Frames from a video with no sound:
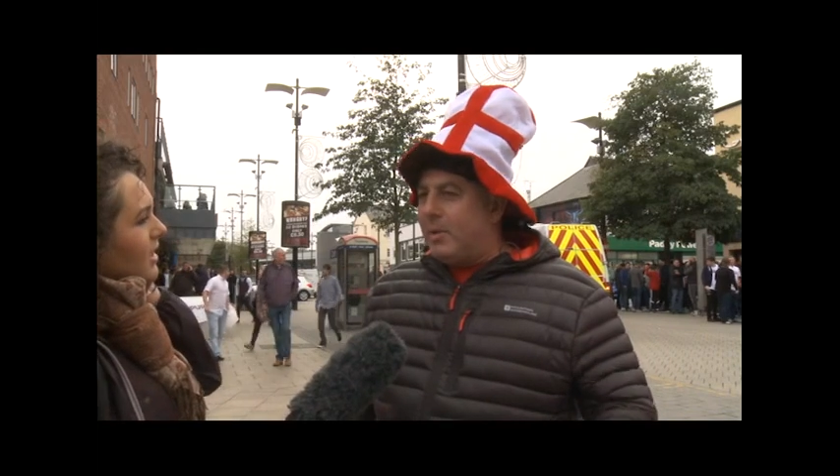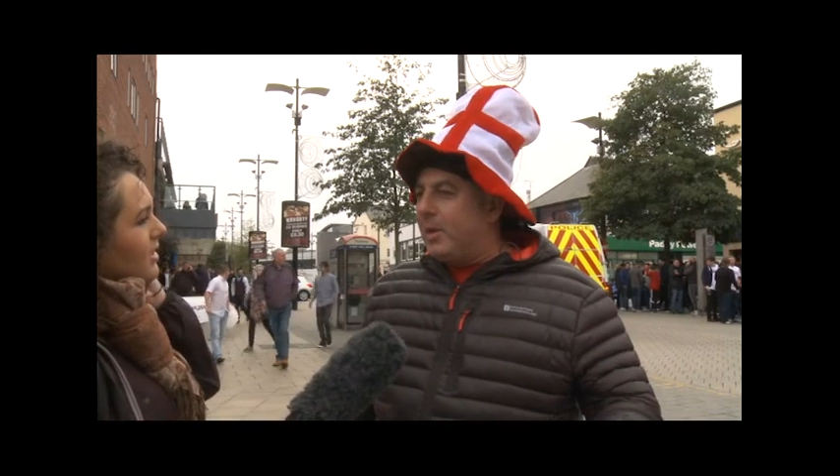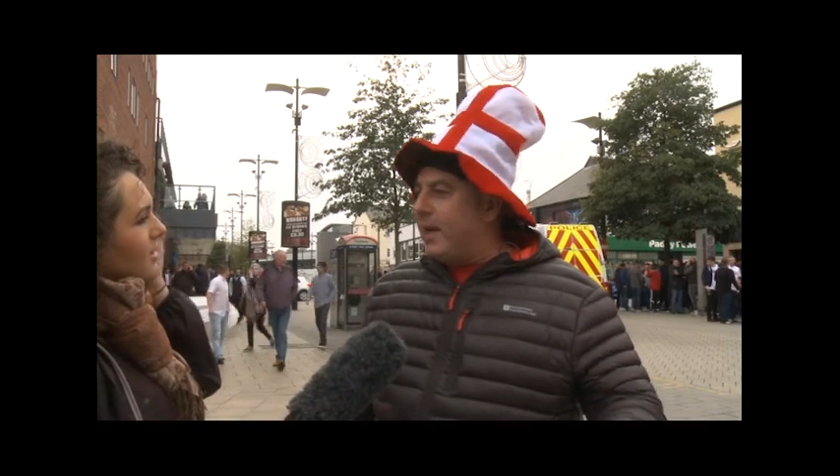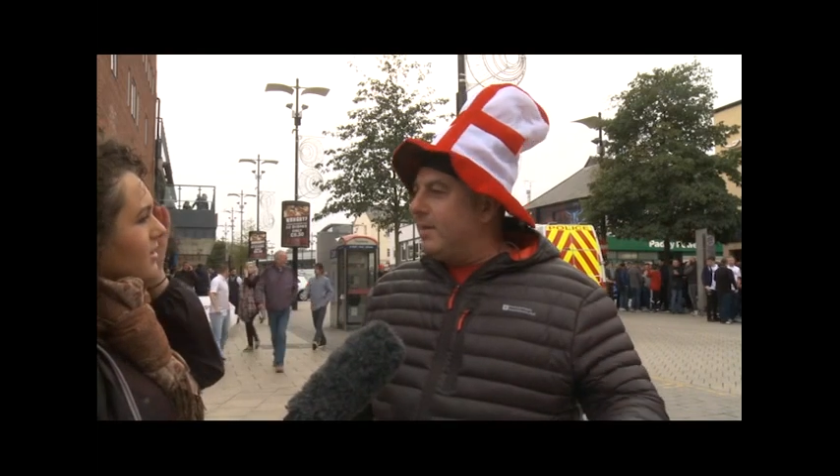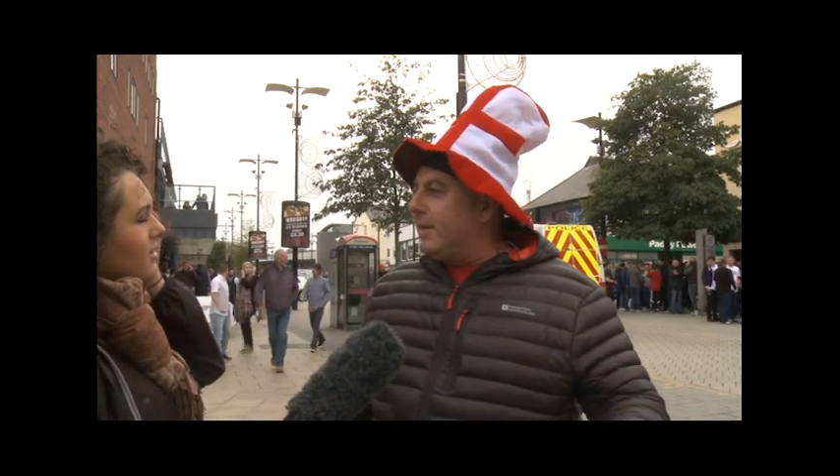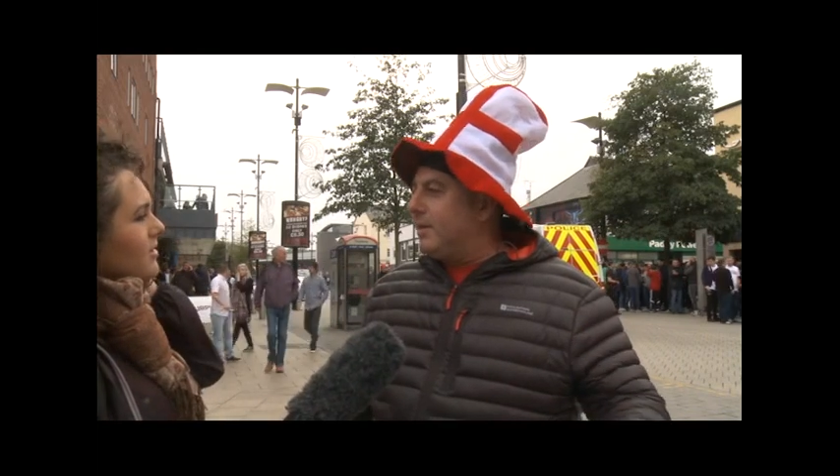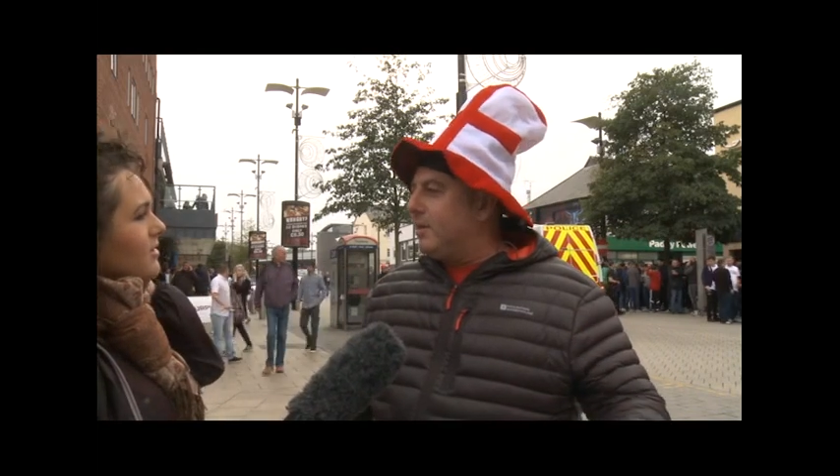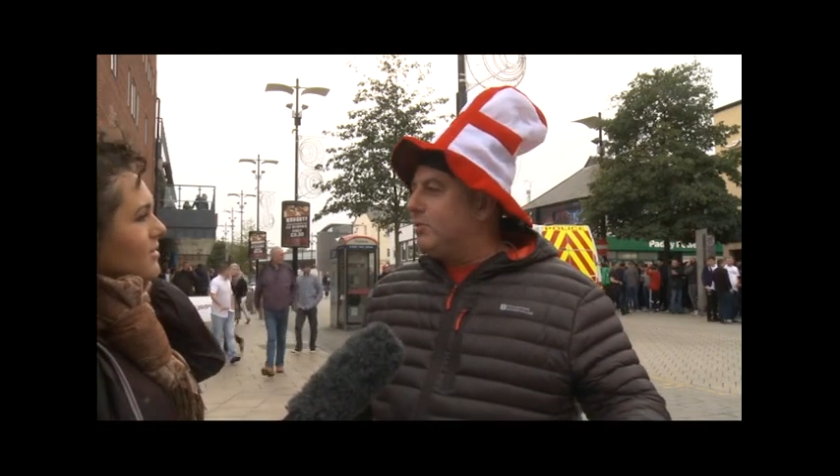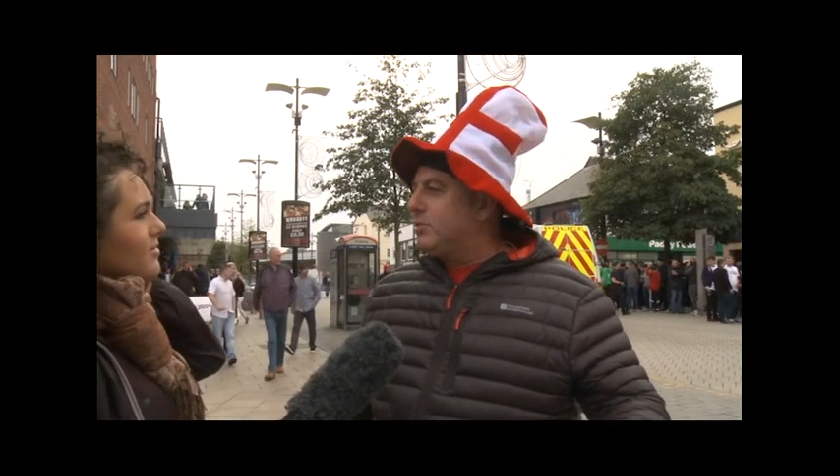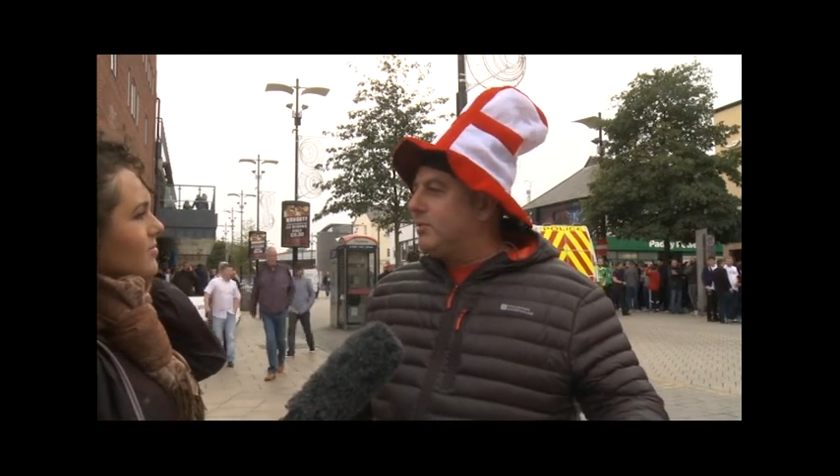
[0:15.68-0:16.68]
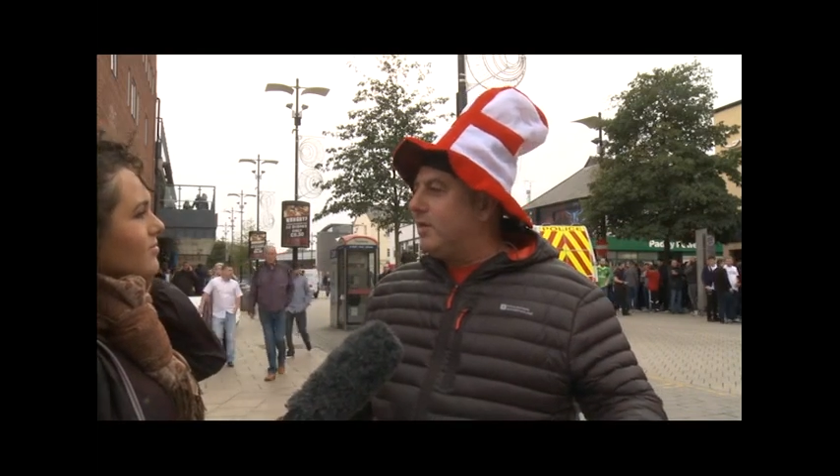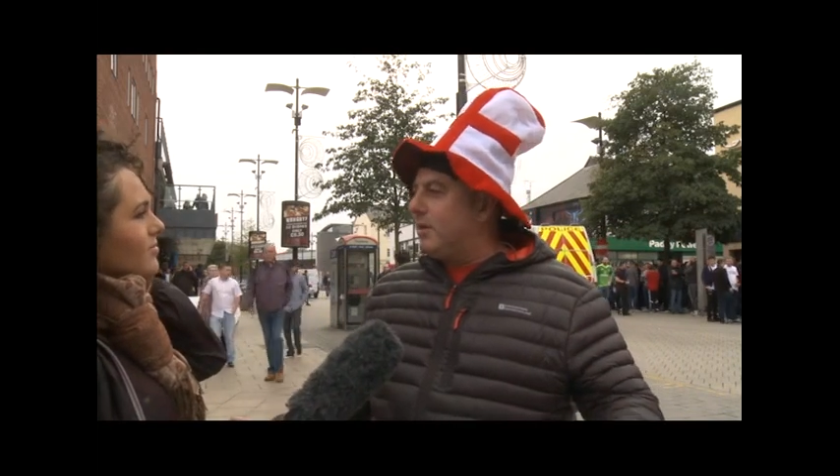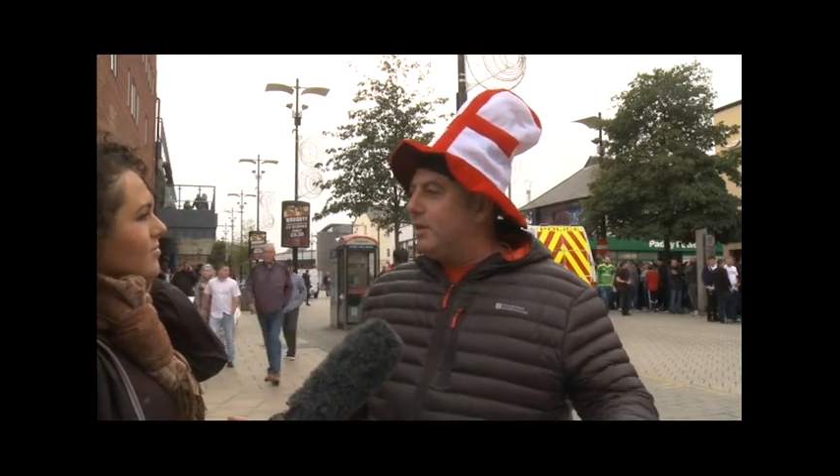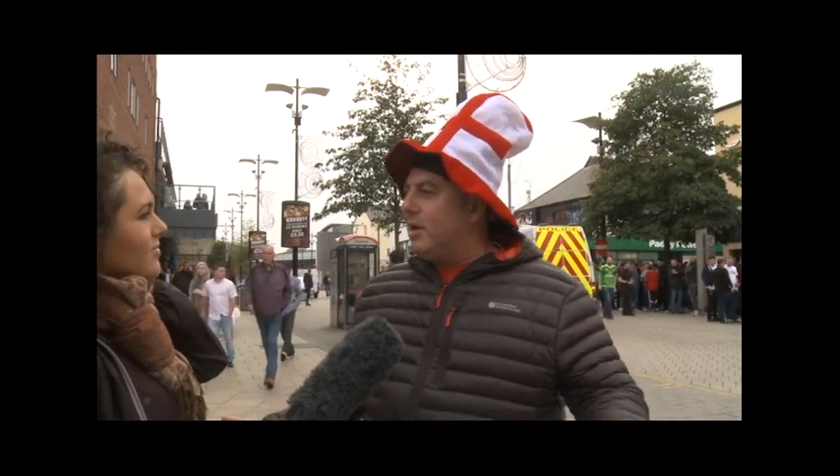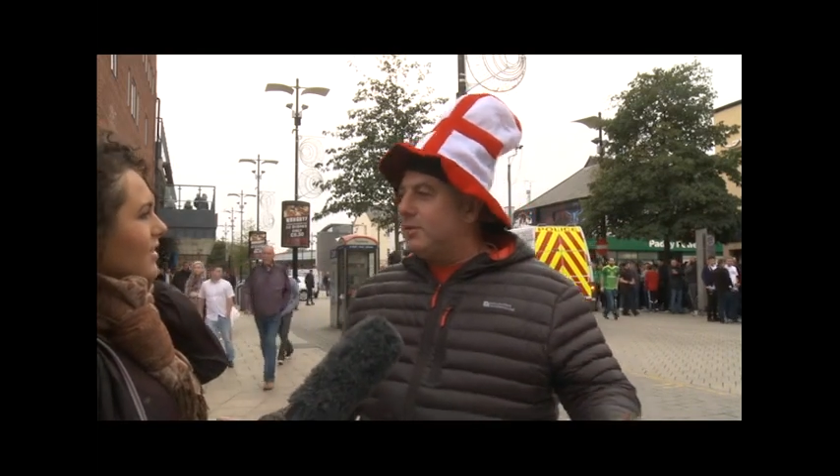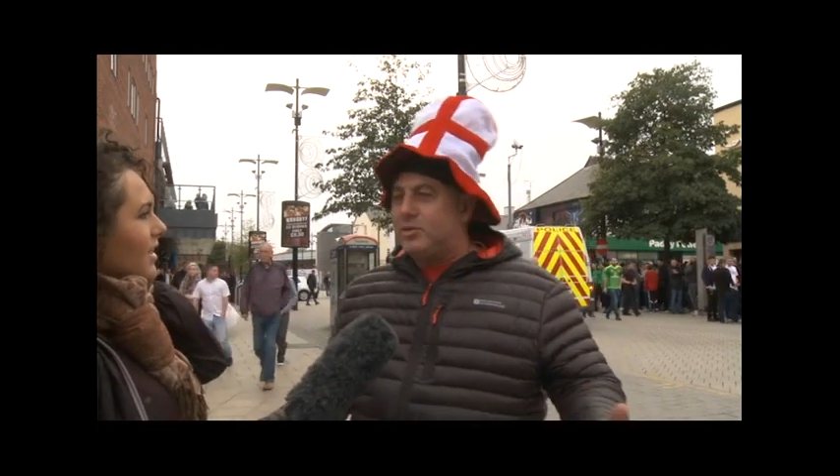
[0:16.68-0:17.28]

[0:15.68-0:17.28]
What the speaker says: Well, we're getting that used to it, you know.